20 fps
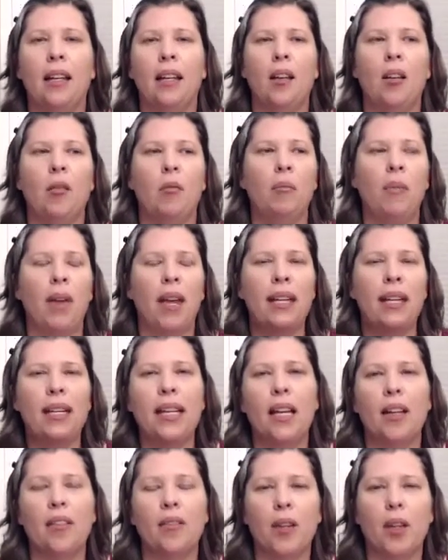many
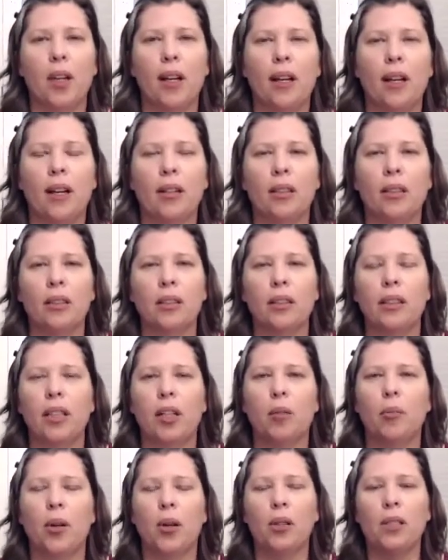of the
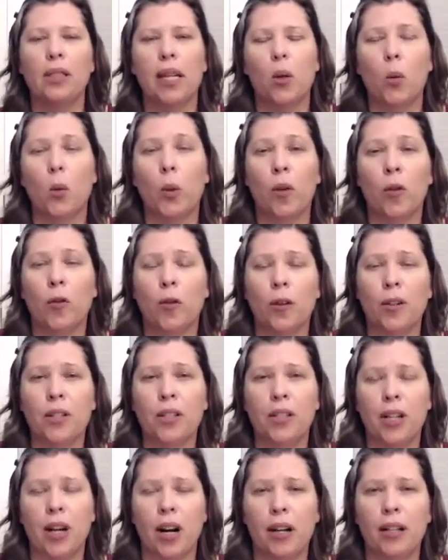earlier posts, like when we first
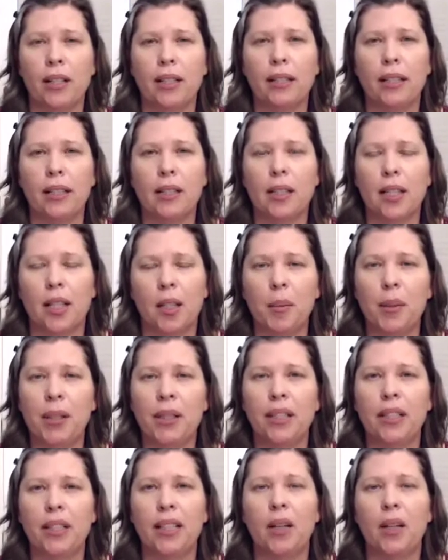started this
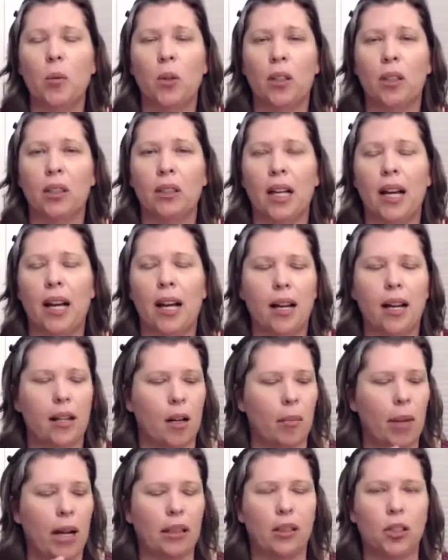community, were a lot
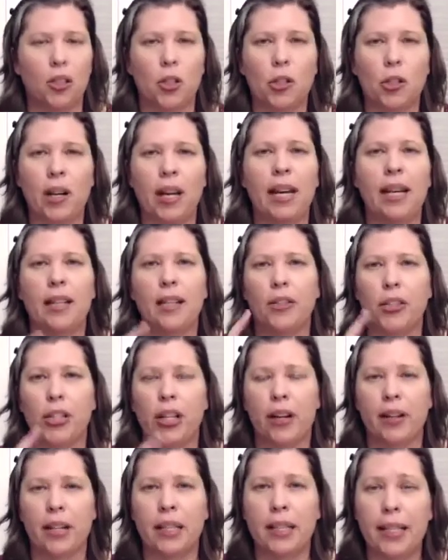about the trait,
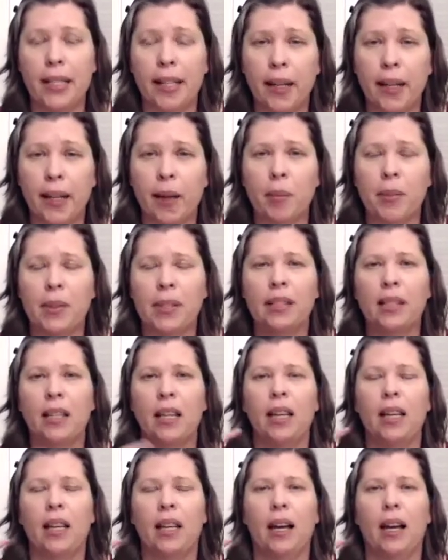sharing tips,
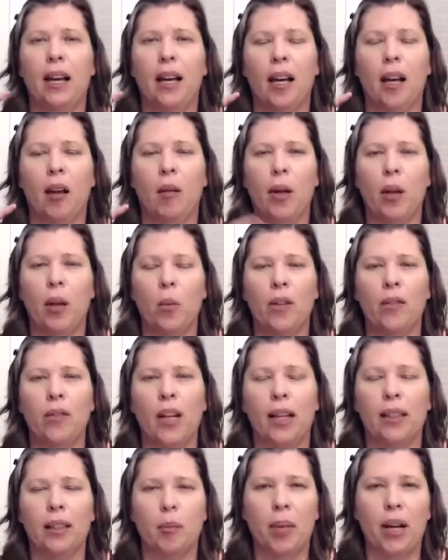and we've
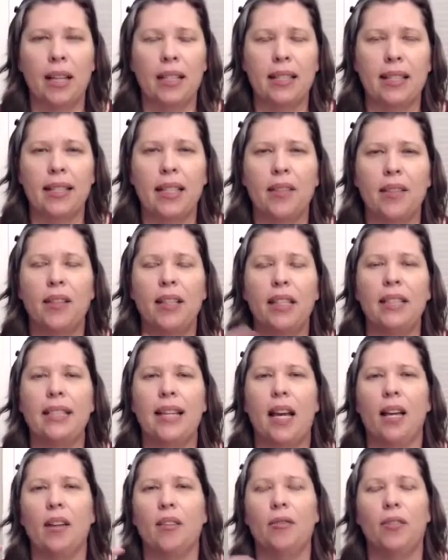got the positivity
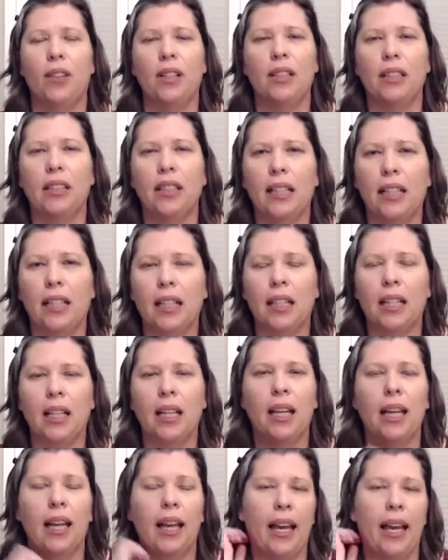tank filling,
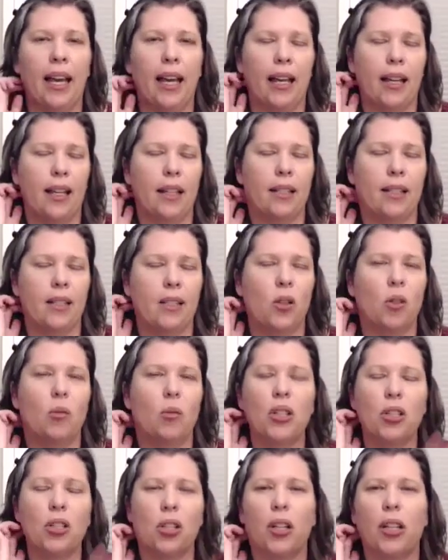and so
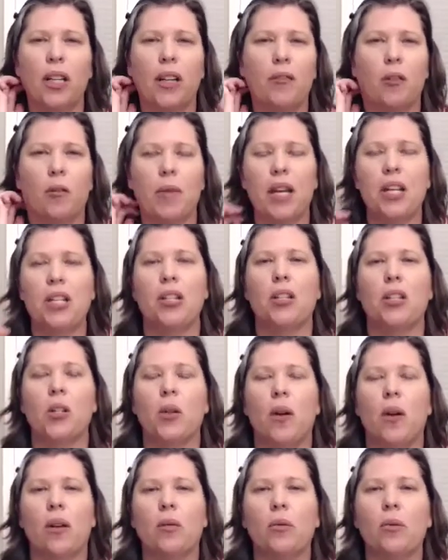much good information. So
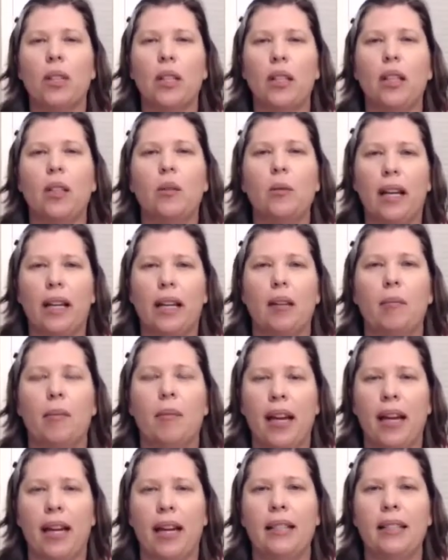I really
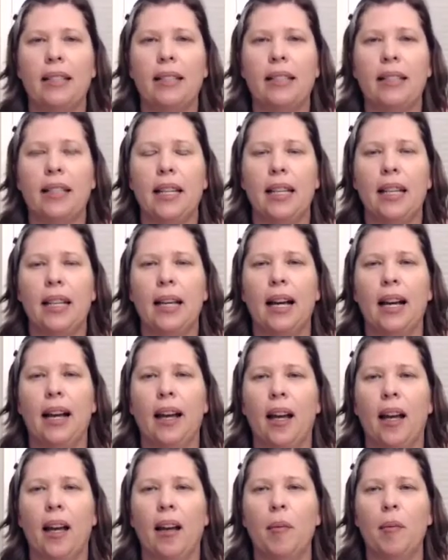recommend,
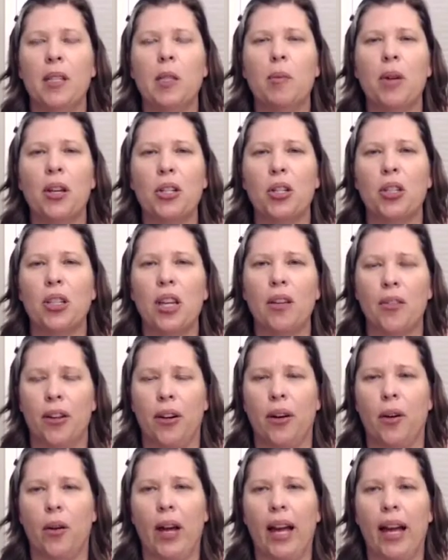especially if
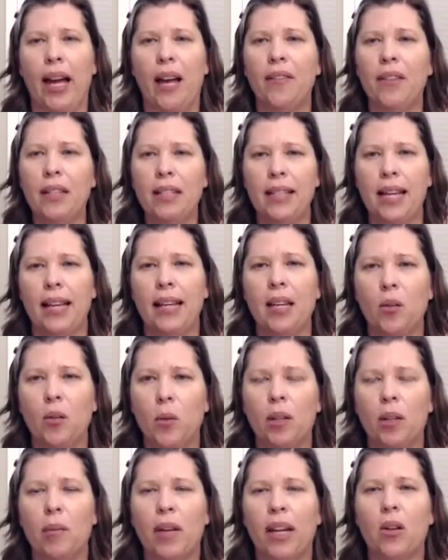you haven't taken
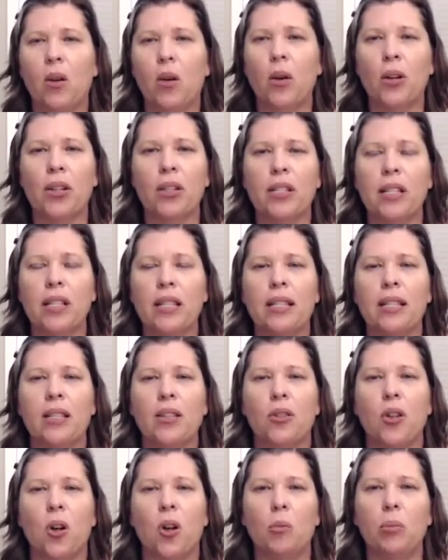one of my courses and you
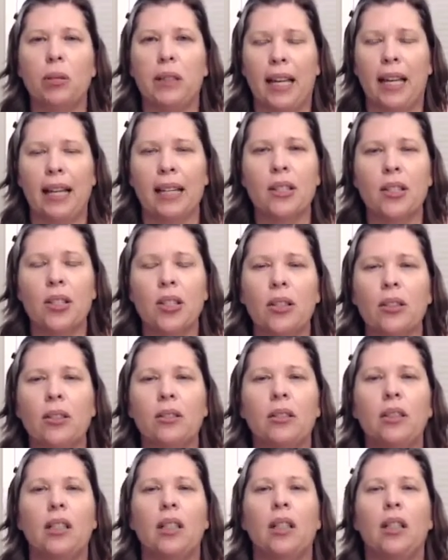don't plan
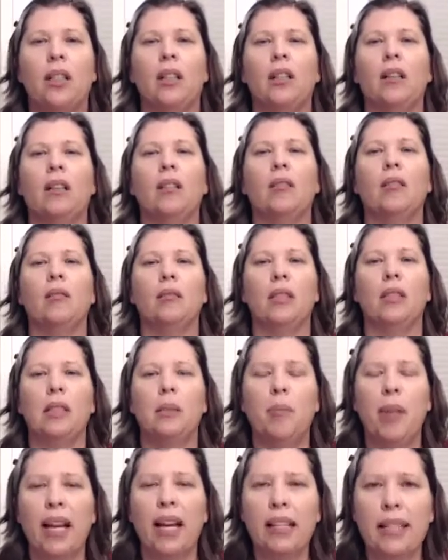to,
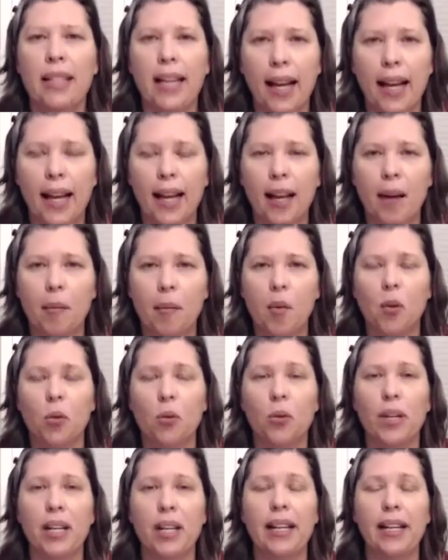spend time
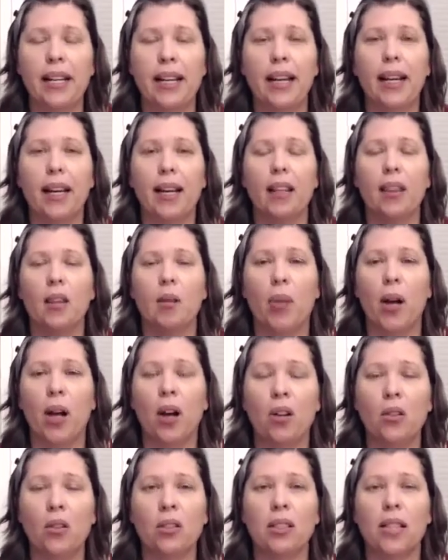reading the
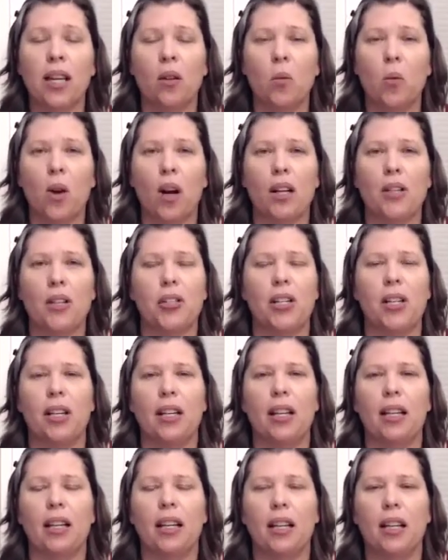posts and
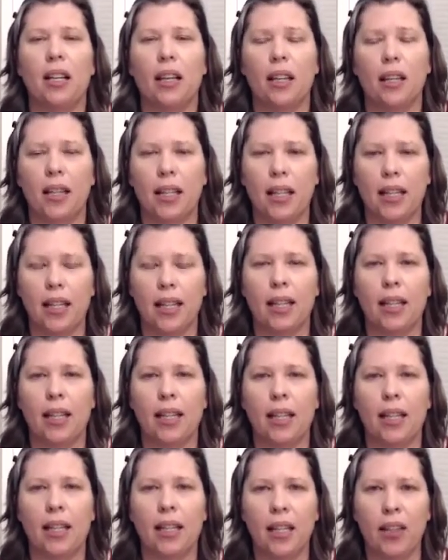watching
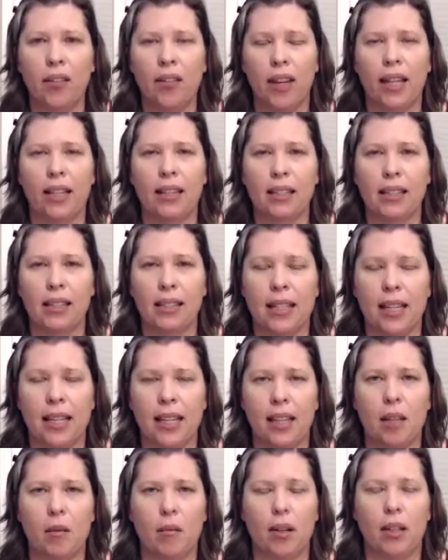the events in
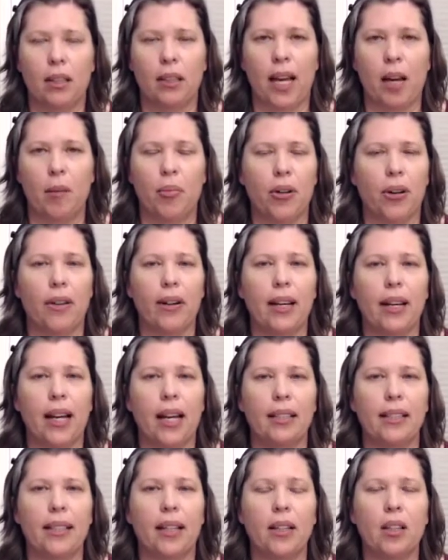the library.
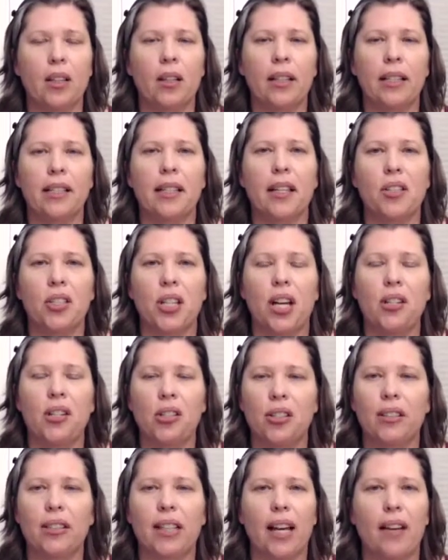I tell you, it's going to change
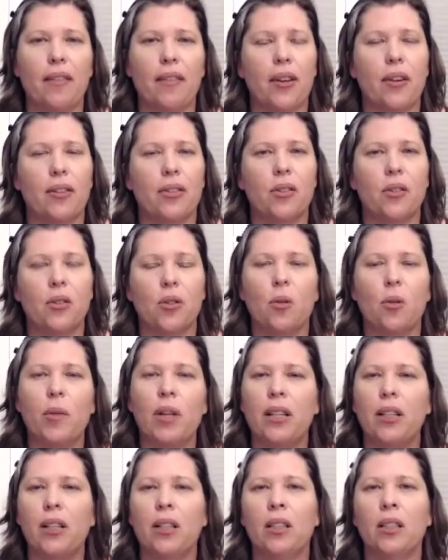your life. There are so
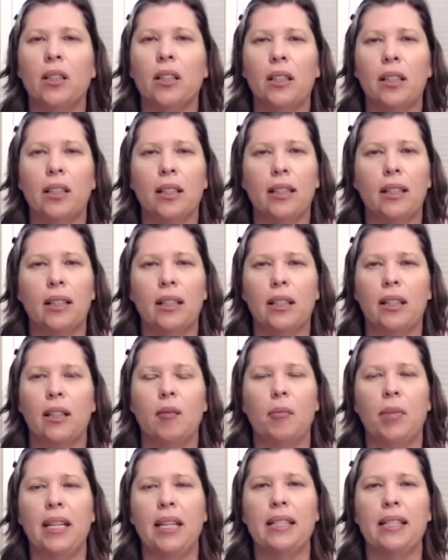many good
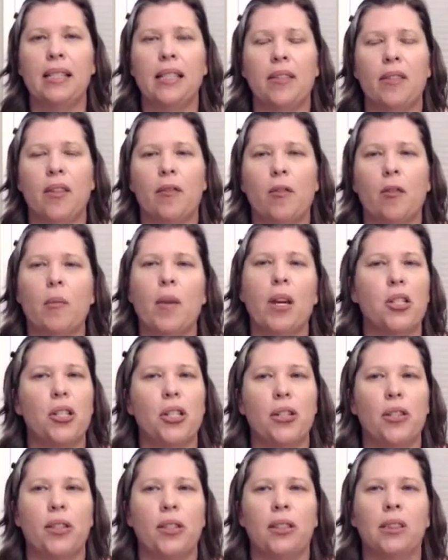pieces of
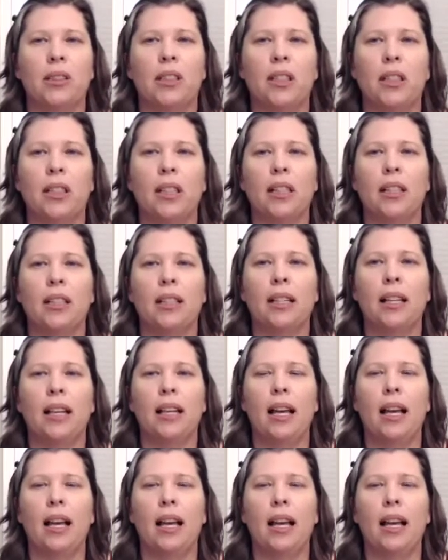information to learn.